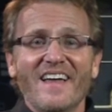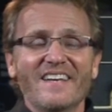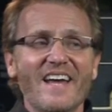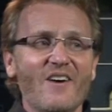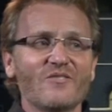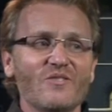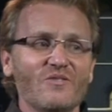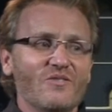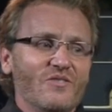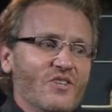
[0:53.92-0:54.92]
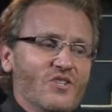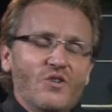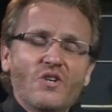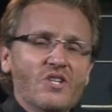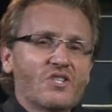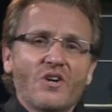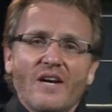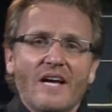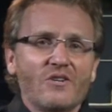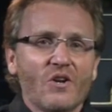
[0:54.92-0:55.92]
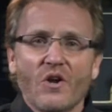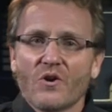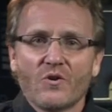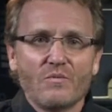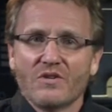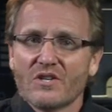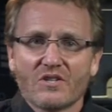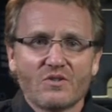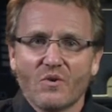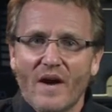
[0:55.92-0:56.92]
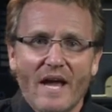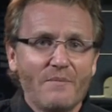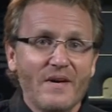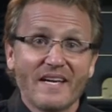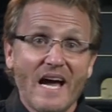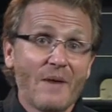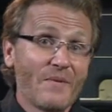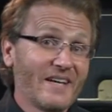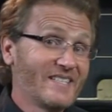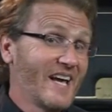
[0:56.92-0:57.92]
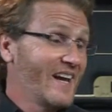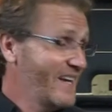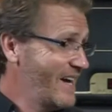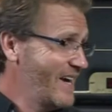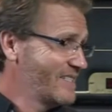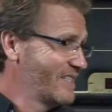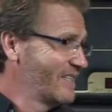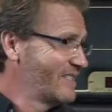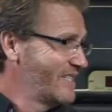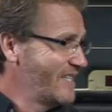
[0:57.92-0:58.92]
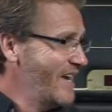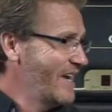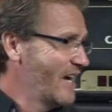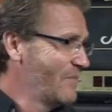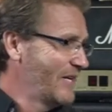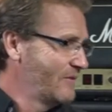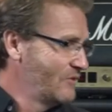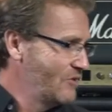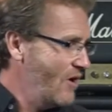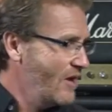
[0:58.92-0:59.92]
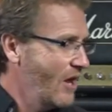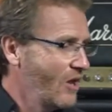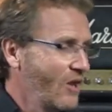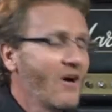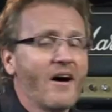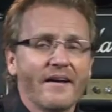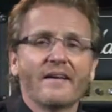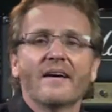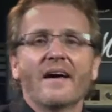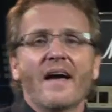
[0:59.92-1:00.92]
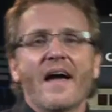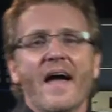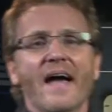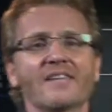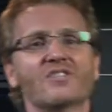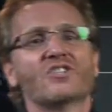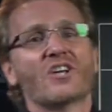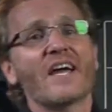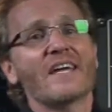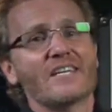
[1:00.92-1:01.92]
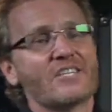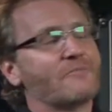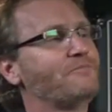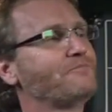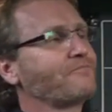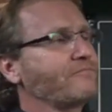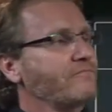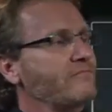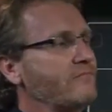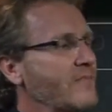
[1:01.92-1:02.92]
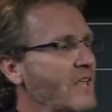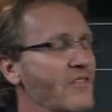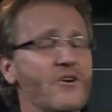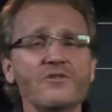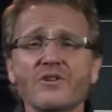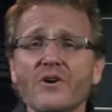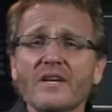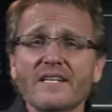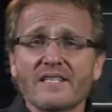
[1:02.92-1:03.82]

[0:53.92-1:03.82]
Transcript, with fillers: now that you can just go down to your local music store and pick up a Telecaster today. I mean, not a lot has changed. Those early